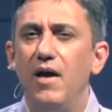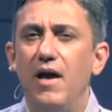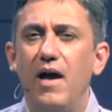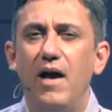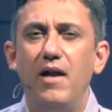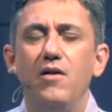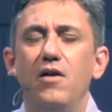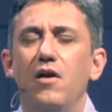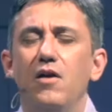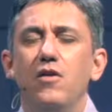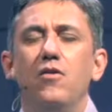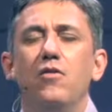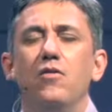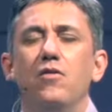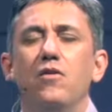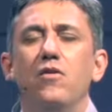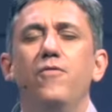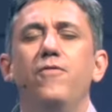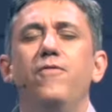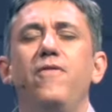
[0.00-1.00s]
and your,
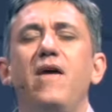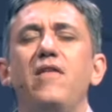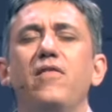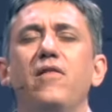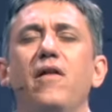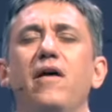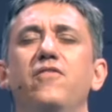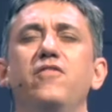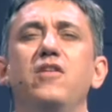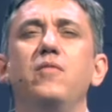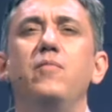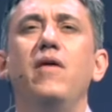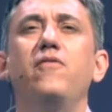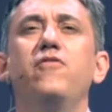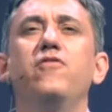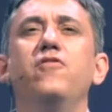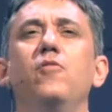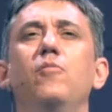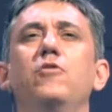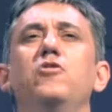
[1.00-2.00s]
your faith life seemed to have
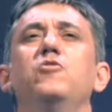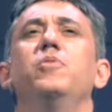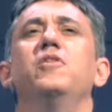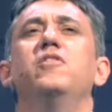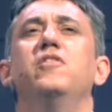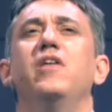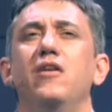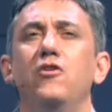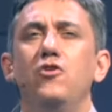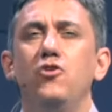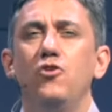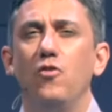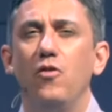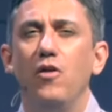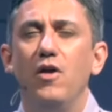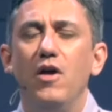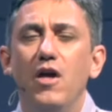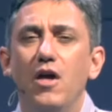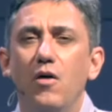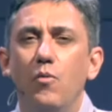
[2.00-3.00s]
so much potential
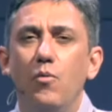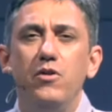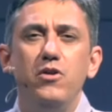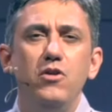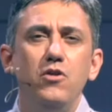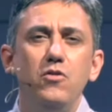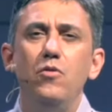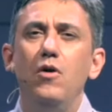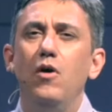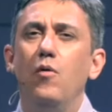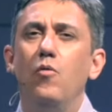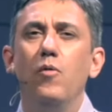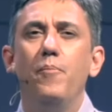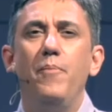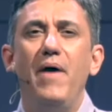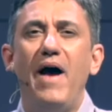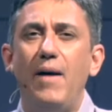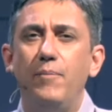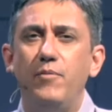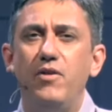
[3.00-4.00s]
when you were
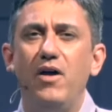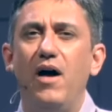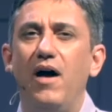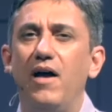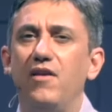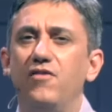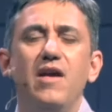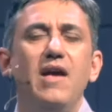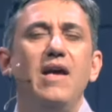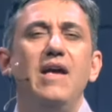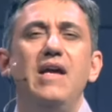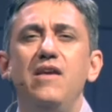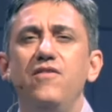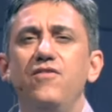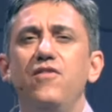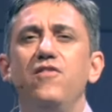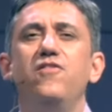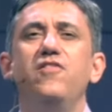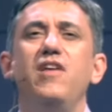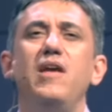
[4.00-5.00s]
baptized, he's
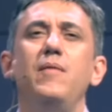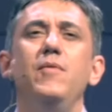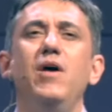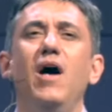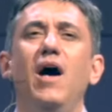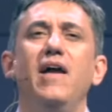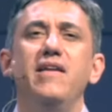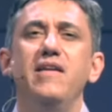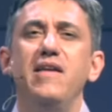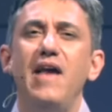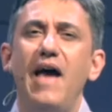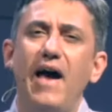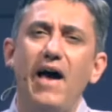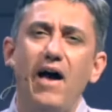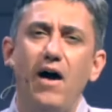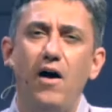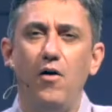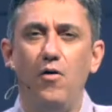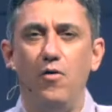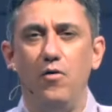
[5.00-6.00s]
the same God
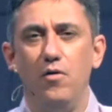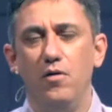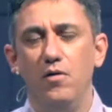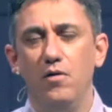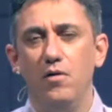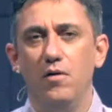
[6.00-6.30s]
now